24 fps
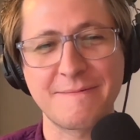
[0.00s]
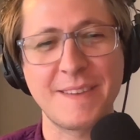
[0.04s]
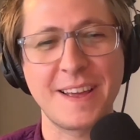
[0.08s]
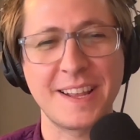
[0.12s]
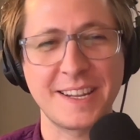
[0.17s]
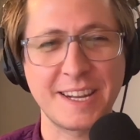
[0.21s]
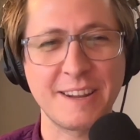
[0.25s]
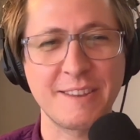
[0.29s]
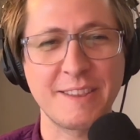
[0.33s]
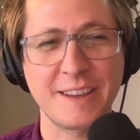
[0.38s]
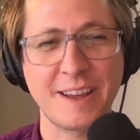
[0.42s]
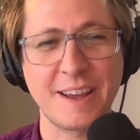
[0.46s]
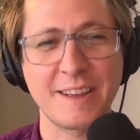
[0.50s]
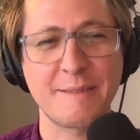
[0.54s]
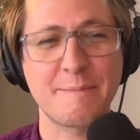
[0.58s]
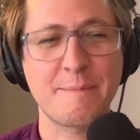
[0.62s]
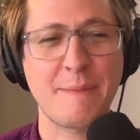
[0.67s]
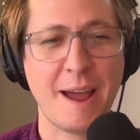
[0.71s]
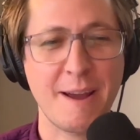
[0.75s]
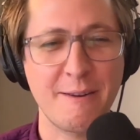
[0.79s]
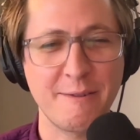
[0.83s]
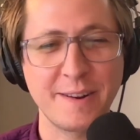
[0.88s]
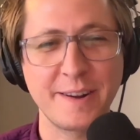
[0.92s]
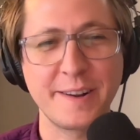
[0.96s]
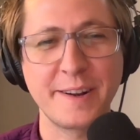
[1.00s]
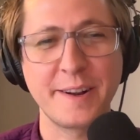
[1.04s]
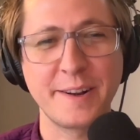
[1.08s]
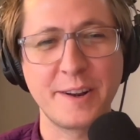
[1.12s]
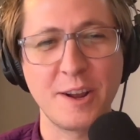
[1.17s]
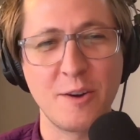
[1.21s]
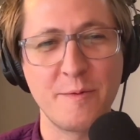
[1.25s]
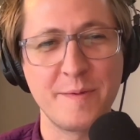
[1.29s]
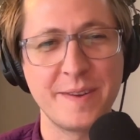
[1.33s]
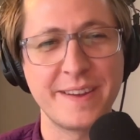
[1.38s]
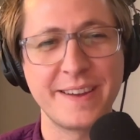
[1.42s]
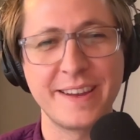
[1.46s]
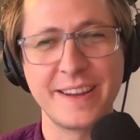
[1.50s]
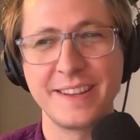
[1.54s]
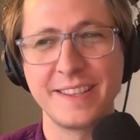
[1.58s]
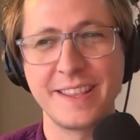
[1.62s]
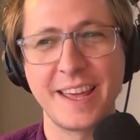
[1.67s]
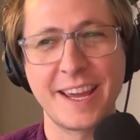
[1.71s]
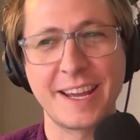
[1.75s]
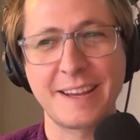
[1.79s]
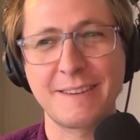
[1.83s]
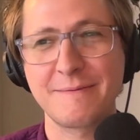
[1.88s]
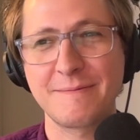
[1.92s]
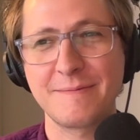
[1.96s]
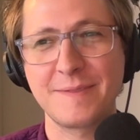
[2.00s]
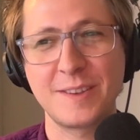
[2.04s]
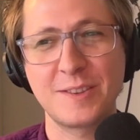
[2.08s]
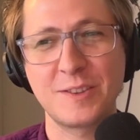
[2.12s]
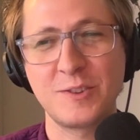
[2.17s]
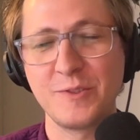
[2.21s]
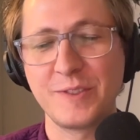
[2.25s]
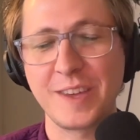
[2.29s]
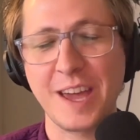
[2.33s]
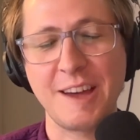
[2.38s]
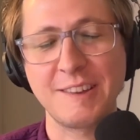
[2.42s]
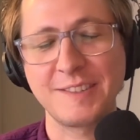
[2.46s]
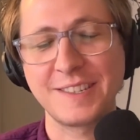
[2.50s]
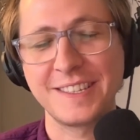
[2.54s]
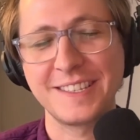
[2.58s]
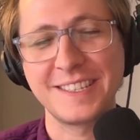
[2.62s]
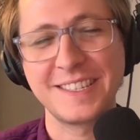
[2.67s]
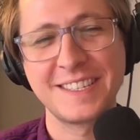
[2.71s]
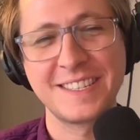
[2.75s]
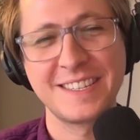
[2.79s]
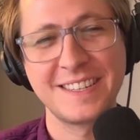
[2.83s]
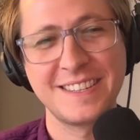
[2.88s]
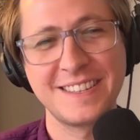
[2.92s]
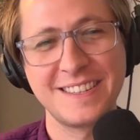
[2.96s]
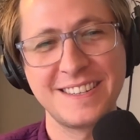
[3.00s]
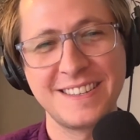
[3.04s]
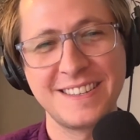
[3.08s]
that's how they got pirated Adobe in the 2000s.